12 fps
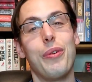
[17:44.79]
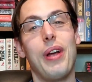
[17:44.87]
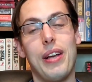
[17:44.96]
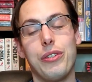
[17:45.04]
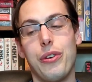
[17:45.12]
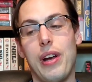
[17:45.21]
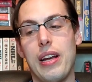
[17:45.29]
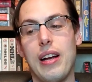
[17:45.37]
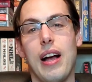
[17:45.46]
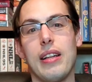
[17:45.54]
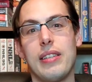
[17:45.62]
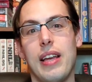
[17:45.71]
guys great
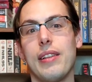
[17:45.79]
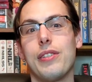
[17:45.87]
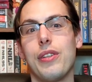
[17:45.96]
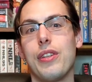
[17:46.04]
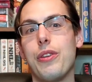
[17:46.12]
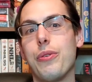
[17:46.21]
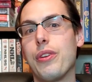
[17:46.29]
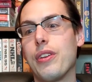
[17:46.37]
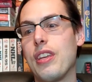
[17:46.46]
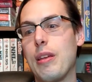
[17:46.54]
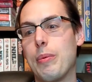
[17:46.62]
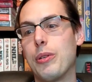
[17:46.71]
content so that you can
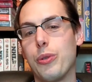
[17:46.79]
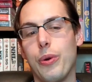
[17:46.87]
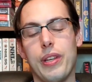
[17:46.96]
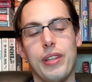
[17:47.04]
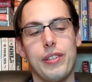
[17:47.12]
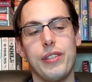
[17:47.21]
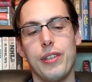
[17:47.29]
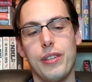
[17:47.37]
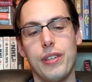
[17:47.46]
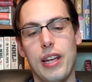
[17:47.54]
keep enjoying this and,